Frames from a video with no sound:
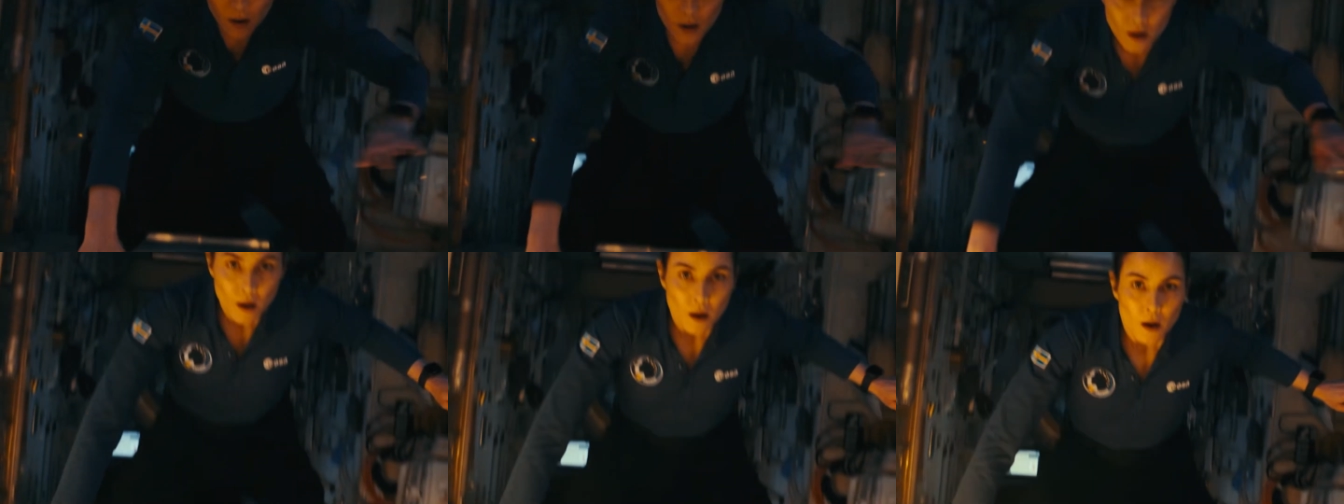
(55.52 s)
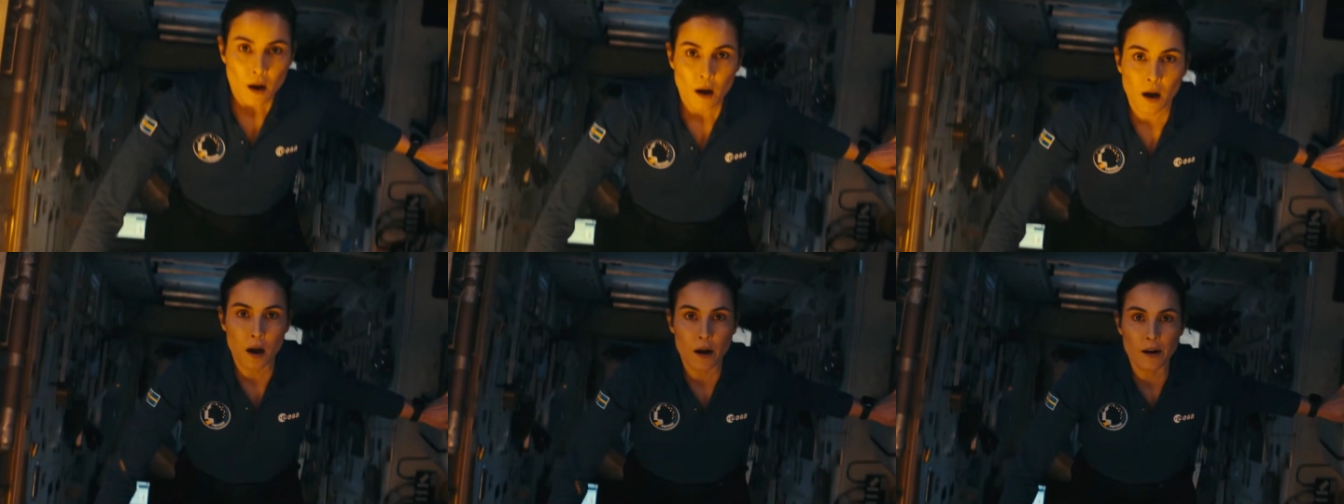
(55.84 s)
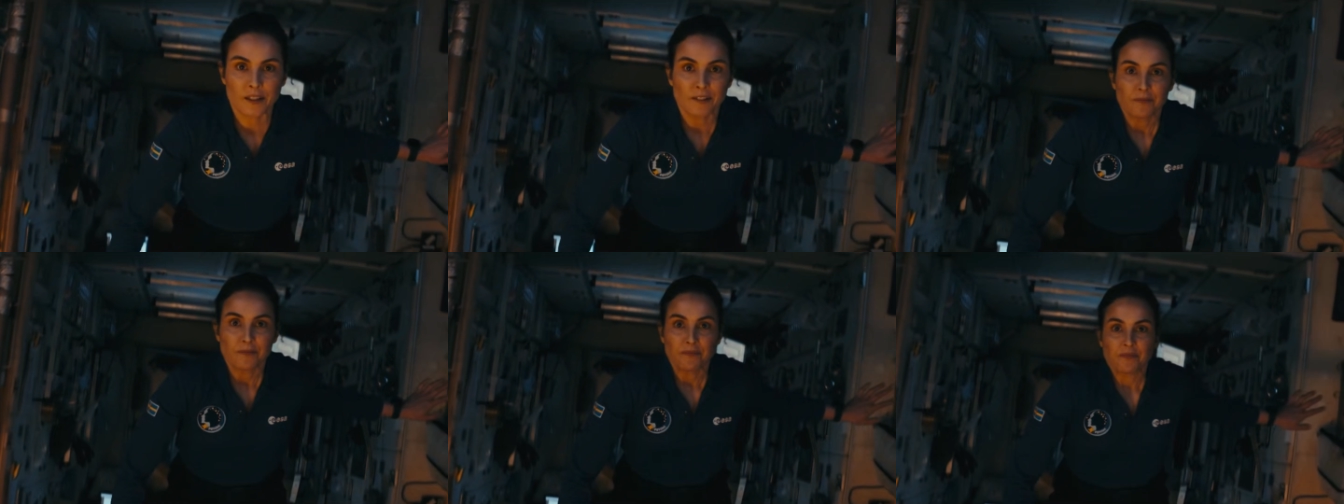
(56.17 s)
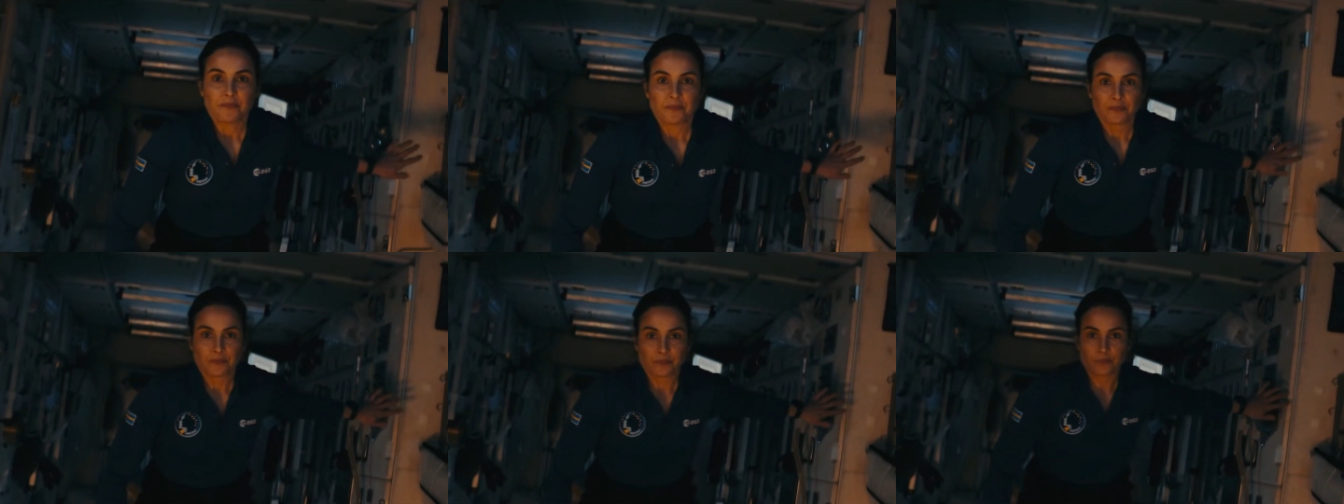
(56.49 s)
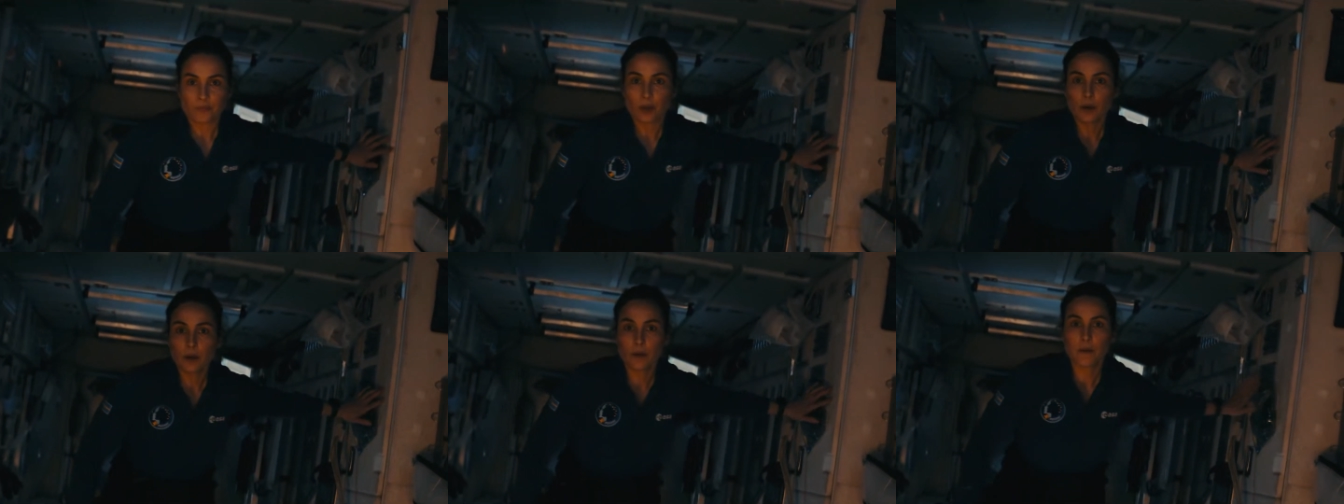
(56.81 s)
caused the collision,
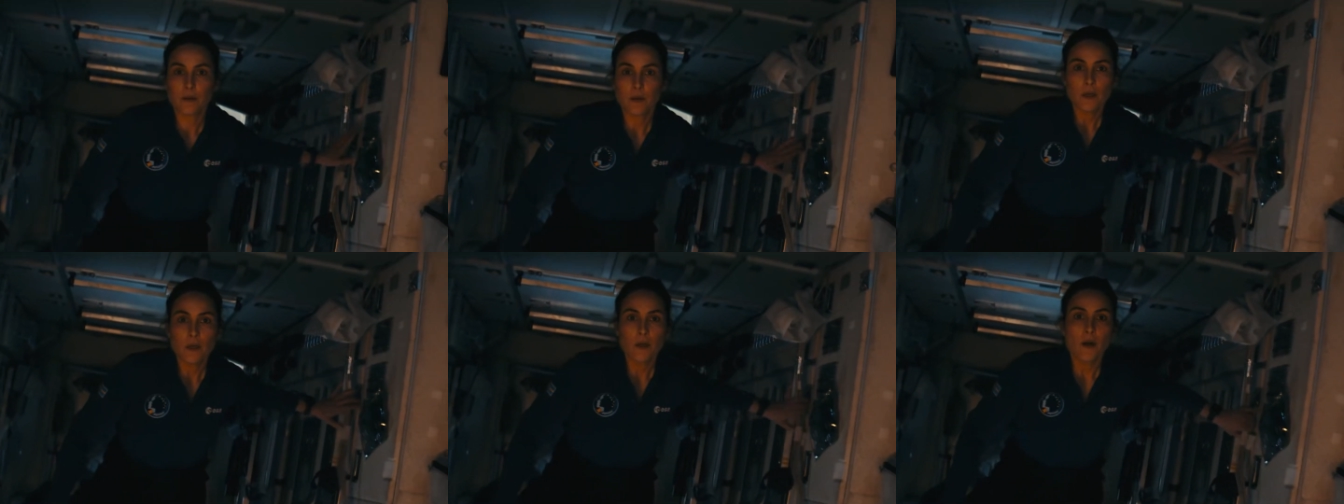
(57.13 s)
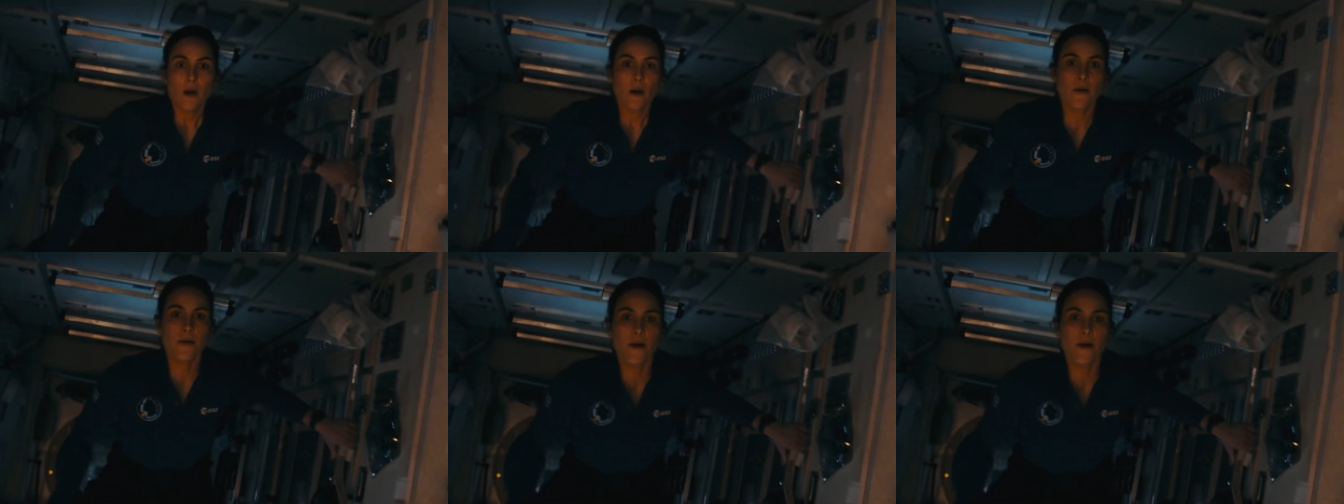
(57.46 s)
what are in the pills,